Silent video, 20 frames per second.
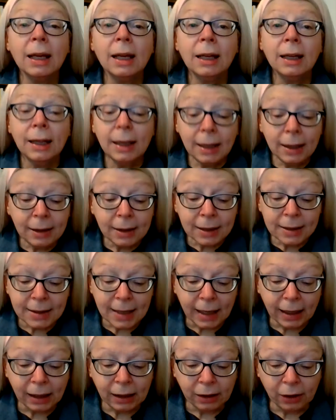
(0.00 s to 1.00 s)
In the
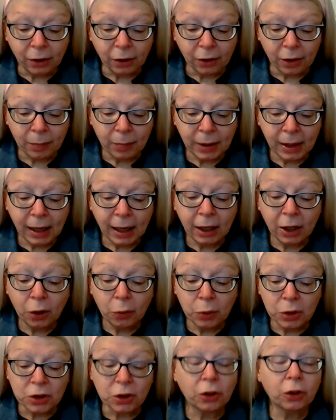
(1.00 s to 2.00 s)
second year, the piano
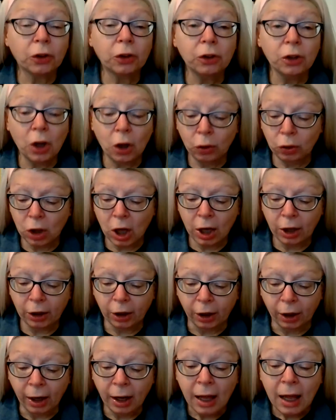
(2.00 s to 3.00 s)
was heard no
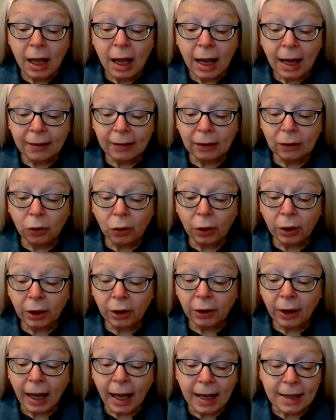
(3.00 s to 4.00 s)
longer, and the
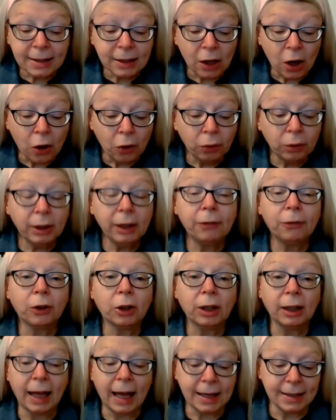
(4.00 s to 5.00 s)
lawyer asked only for
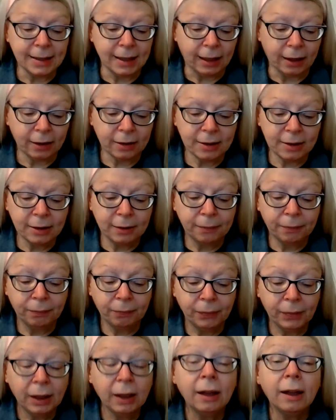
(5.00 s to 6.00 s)
classics.
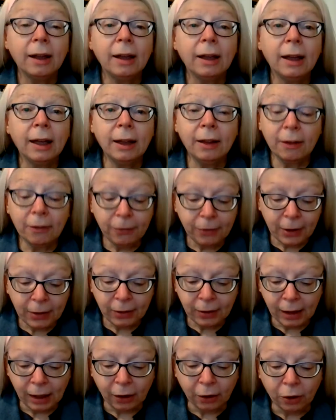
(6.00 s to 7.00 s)
In the fifth
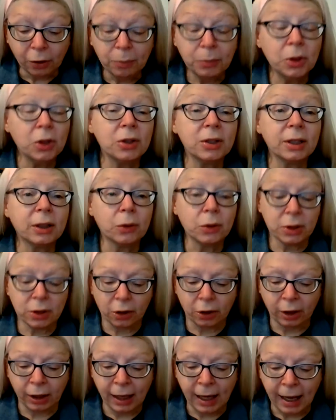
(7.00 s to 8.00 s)
year, music was
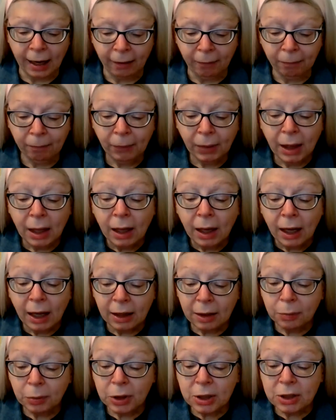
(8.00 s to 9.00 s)
heard again, and the
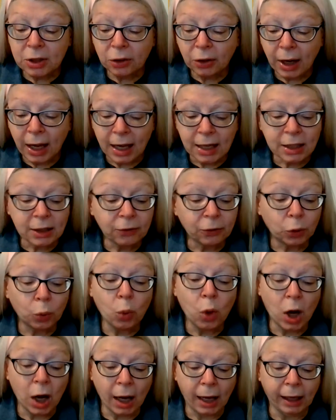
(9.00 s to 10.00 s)
prisoner asked for
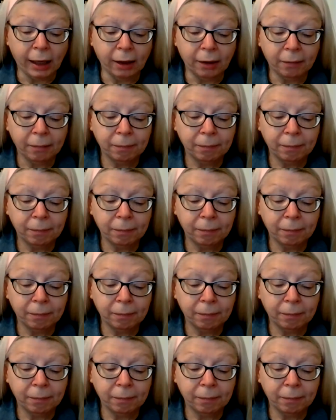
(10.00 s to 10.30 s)
wine.